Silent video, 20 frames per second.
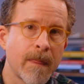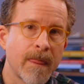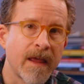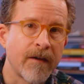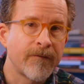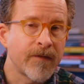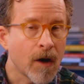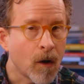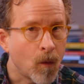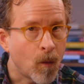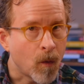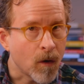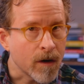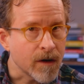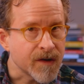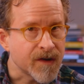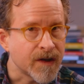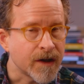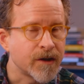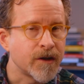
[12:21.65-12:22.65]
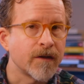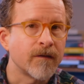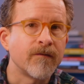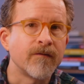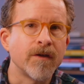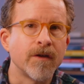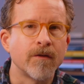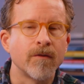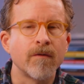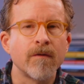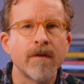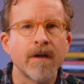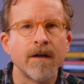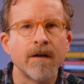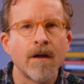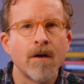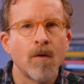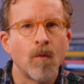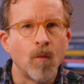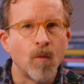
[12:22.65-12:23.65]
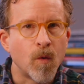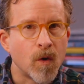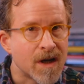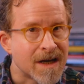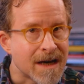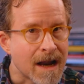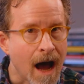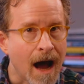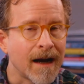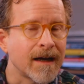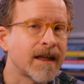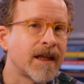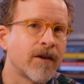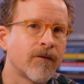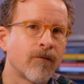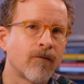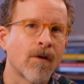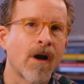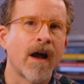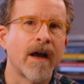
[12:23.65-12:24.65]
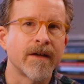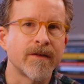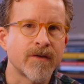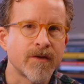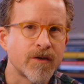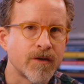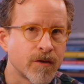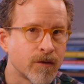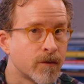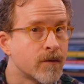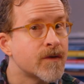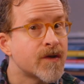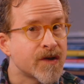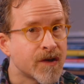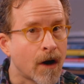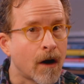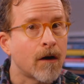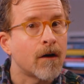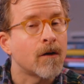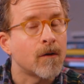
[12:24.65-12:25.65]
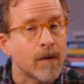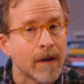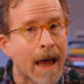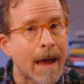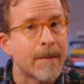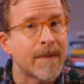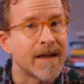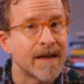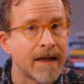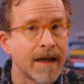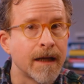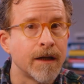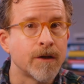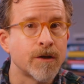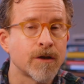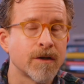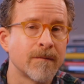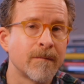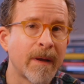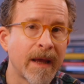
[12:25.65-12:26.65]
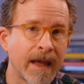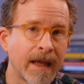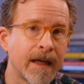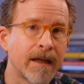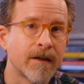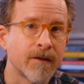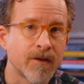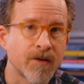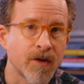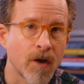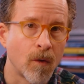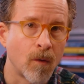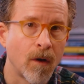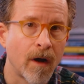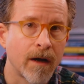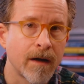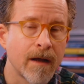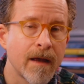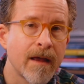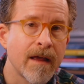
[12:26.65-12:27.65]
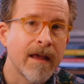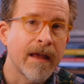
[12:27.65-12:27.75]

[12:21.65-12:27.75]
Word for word: if there were such a view that would not give rise to sorrow, lamentation, pain, and so on,